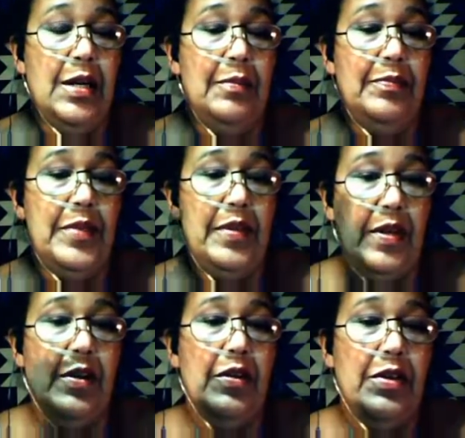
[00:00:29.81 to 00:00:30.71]
um,
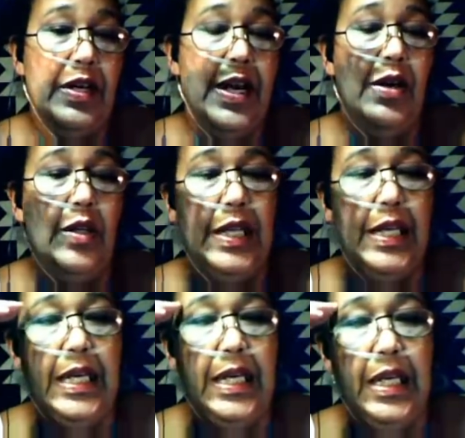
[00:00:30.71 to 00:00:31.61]
that they're
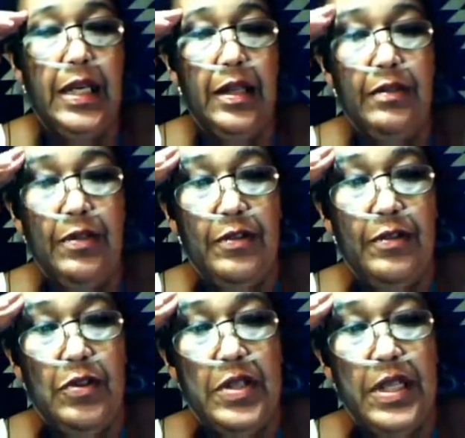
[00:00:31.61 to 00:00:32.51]
now linking
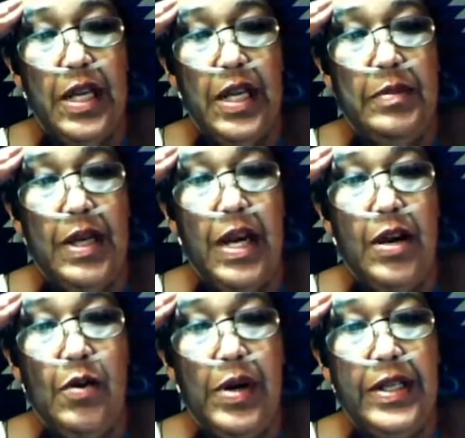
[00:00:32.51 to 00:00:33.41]
for the first time
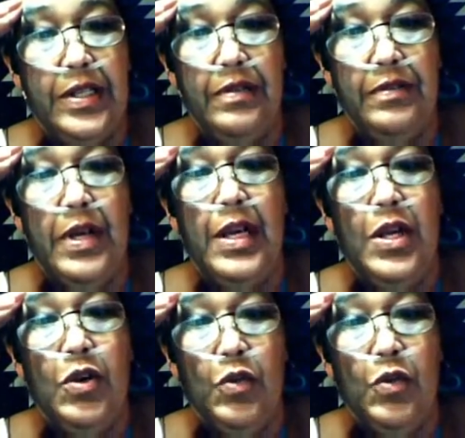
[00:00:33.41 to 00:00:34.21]
to higher rates of